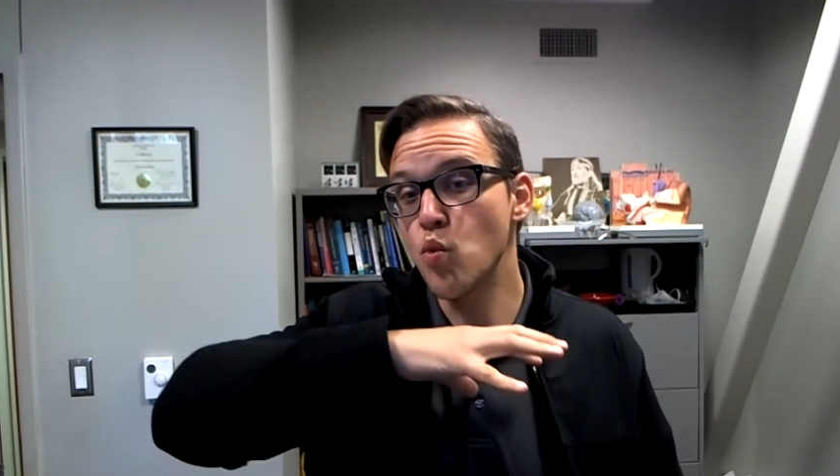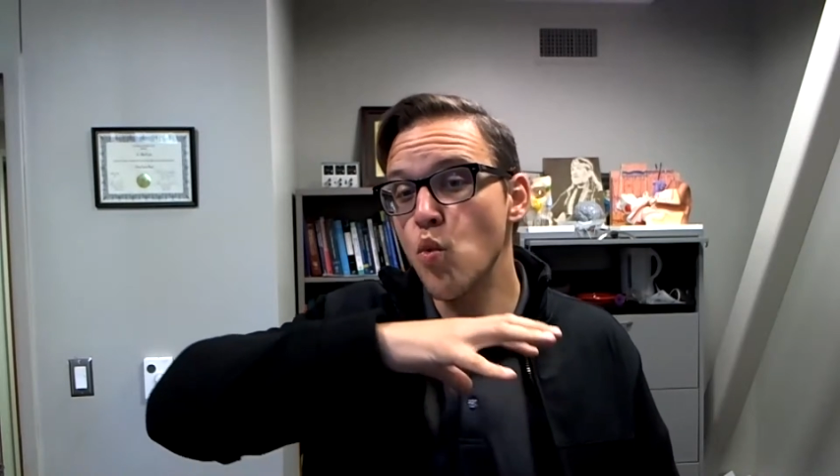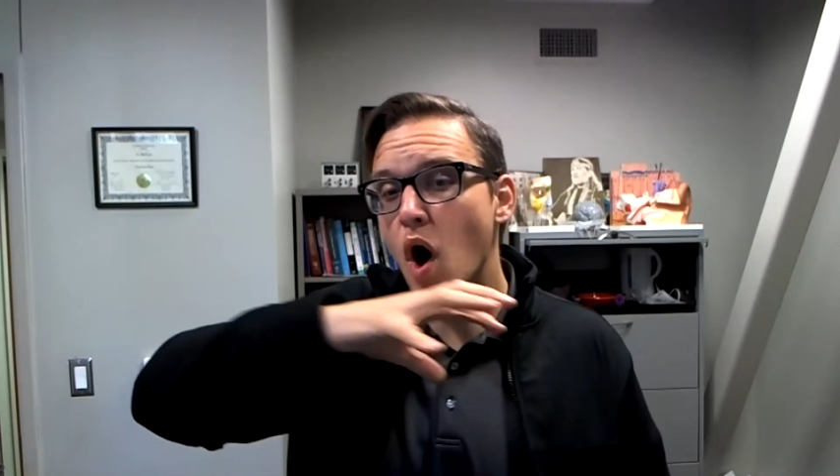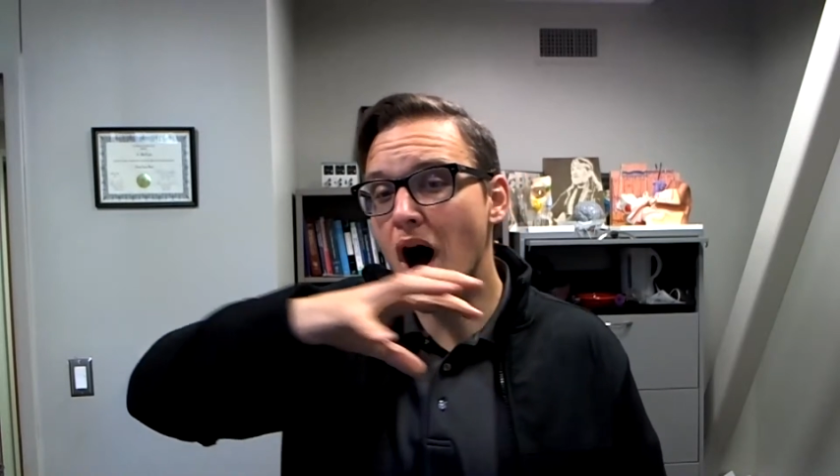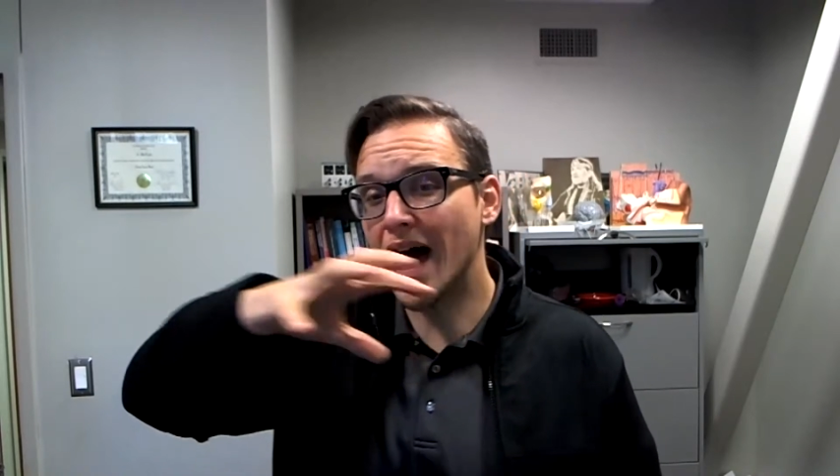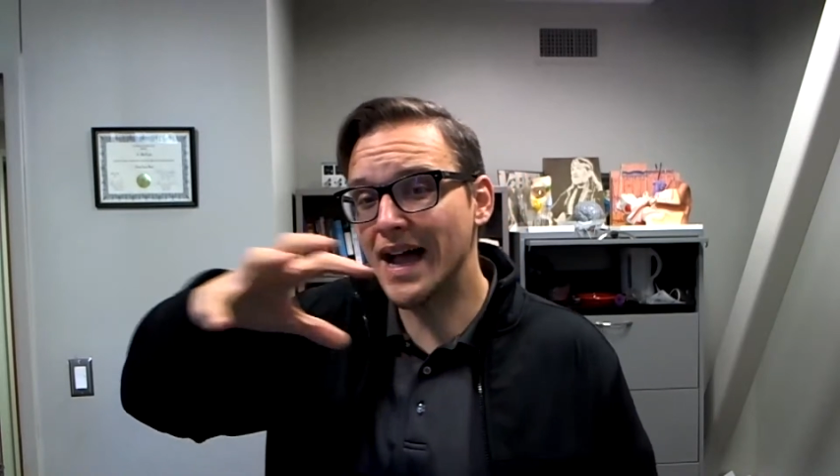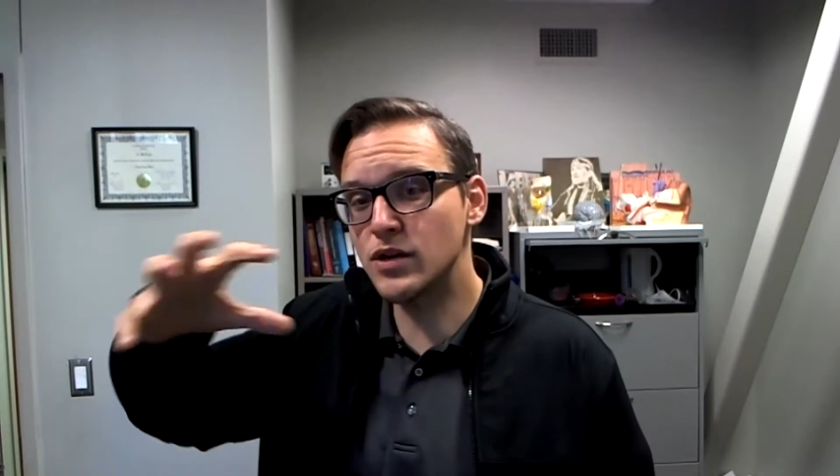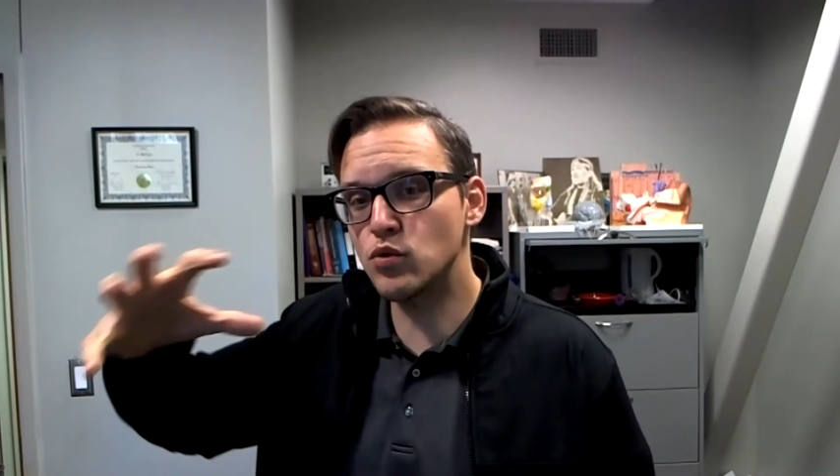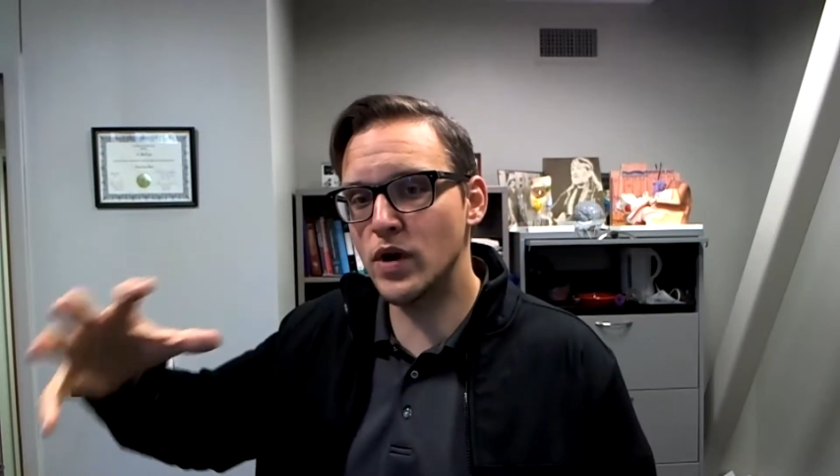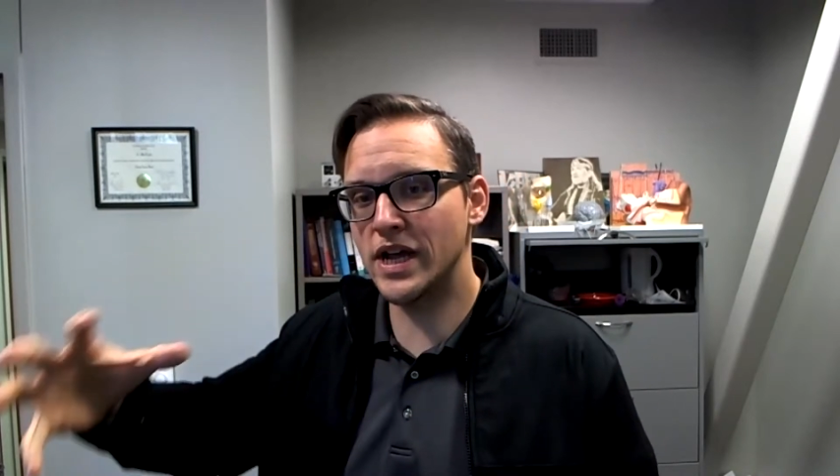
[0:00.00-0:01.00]

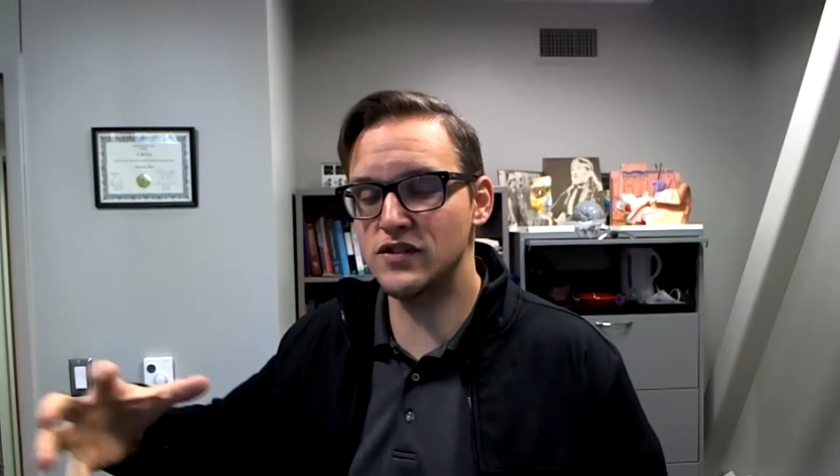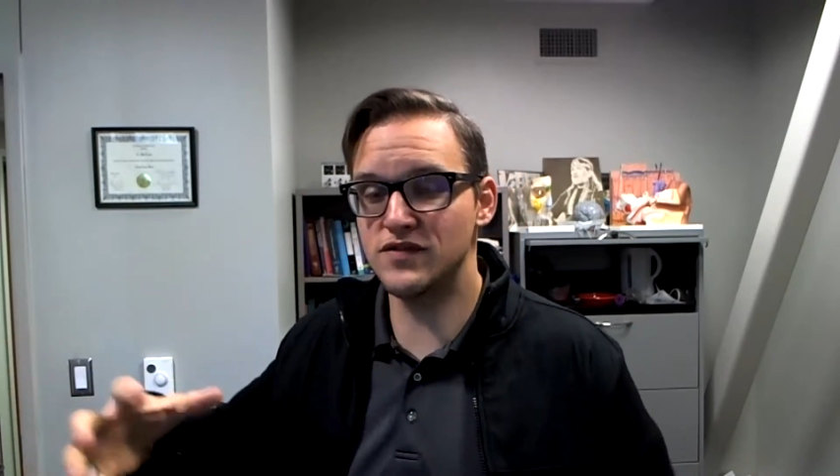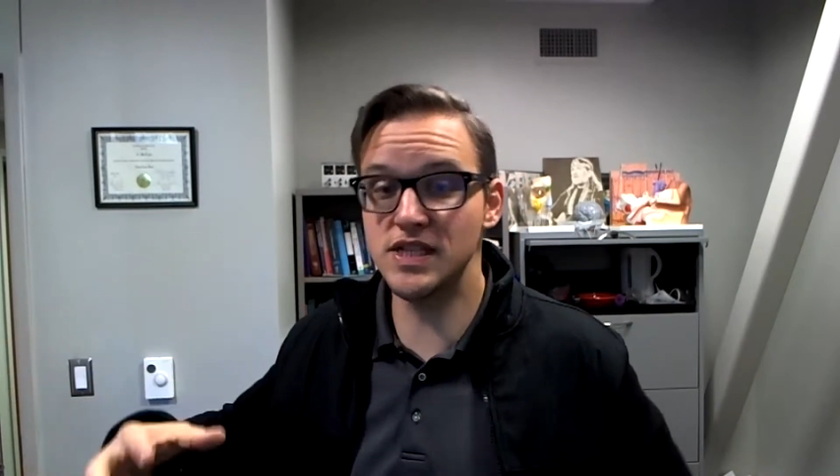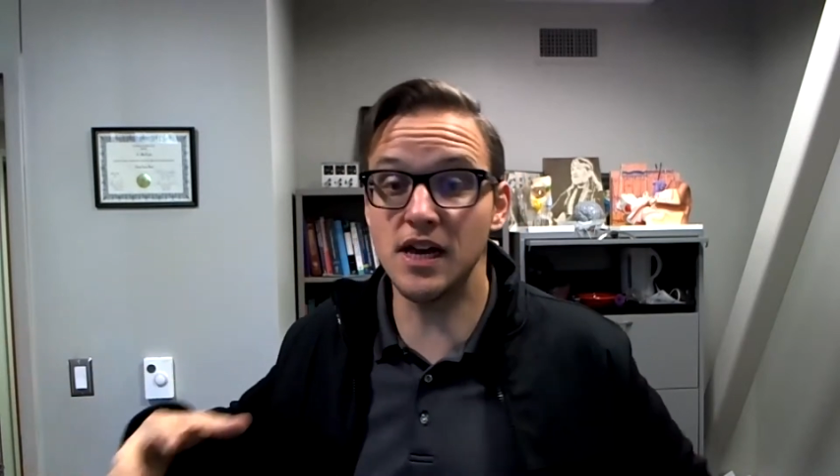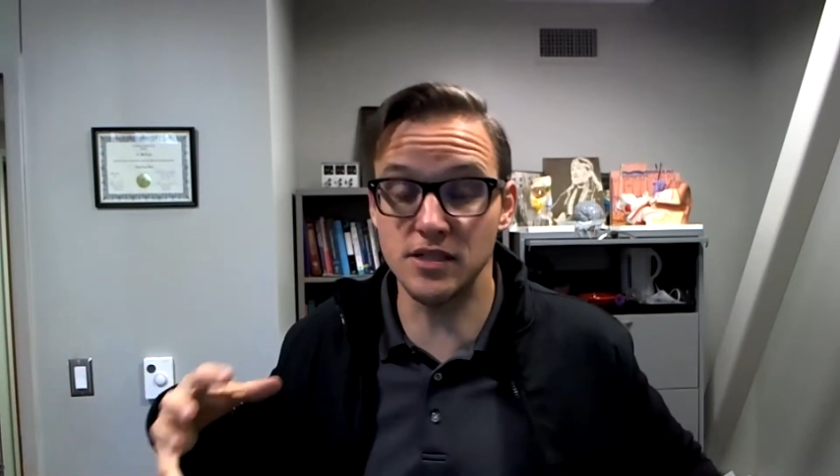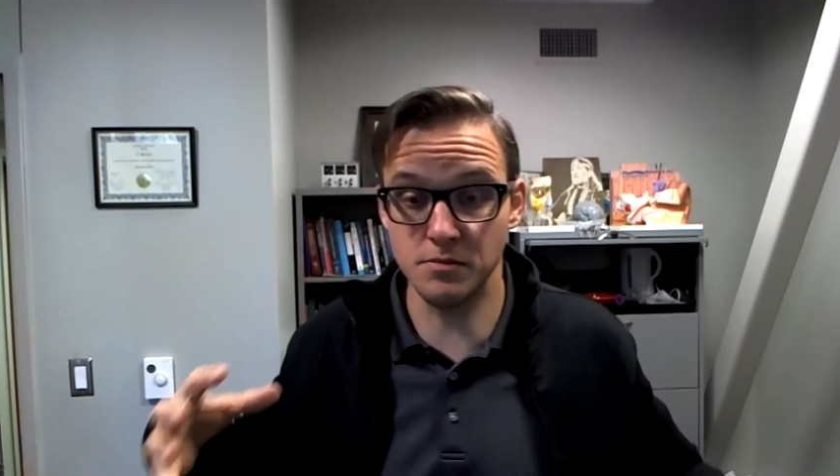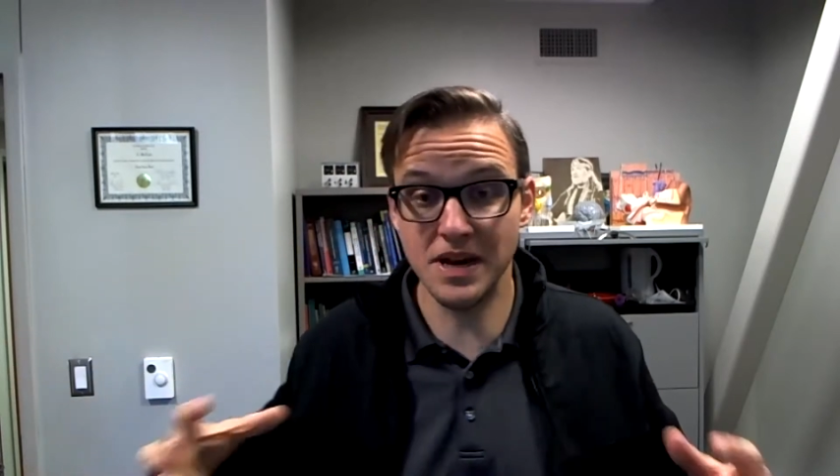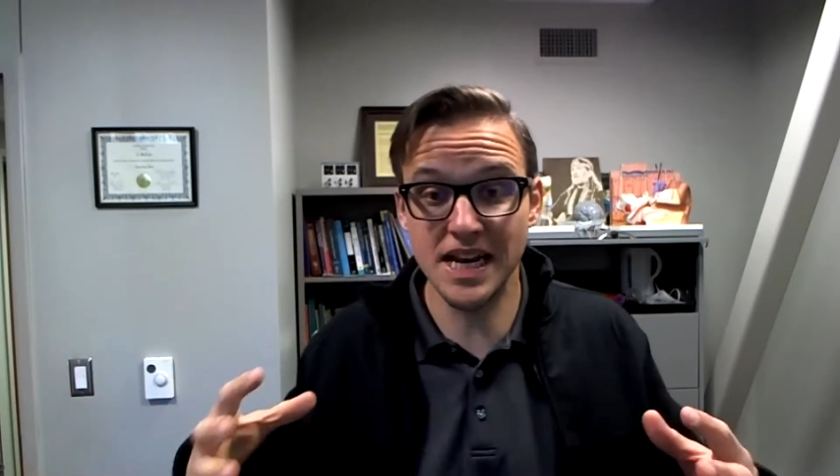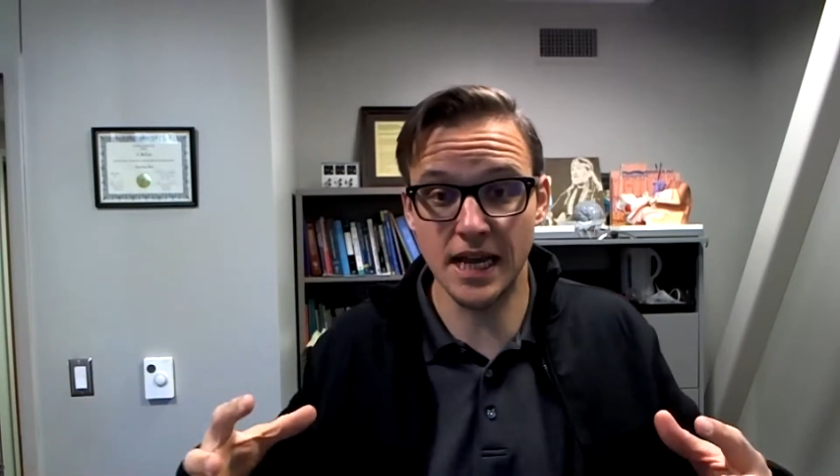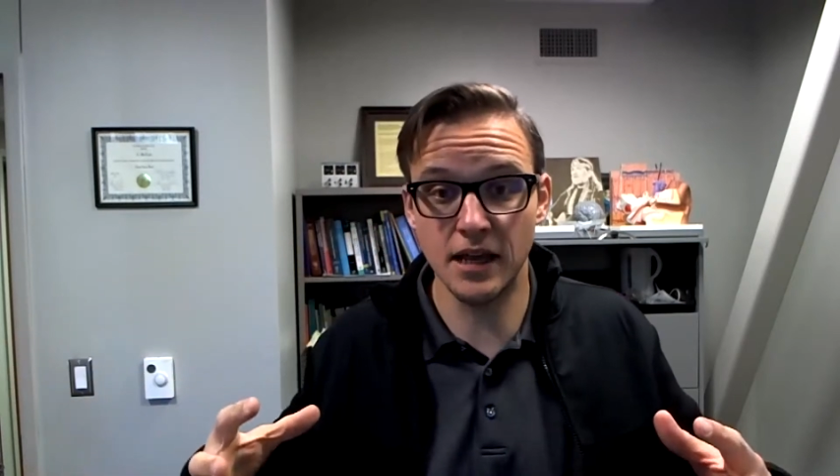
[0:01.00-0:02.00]
wide range of cells,
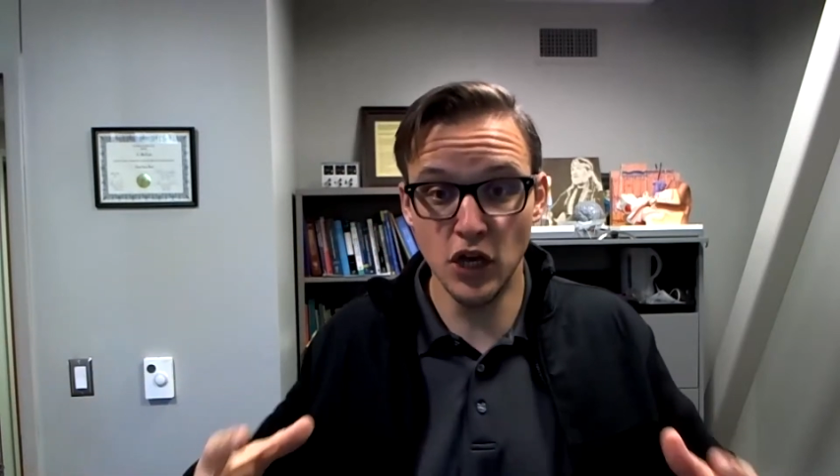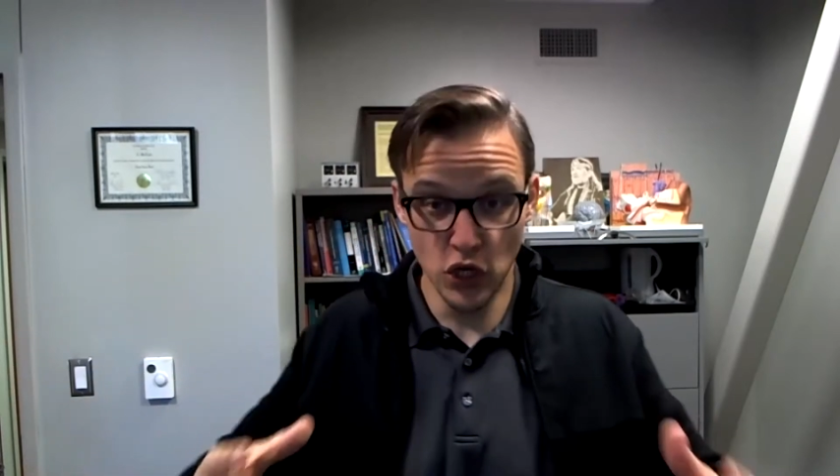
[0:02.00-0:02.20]
meaning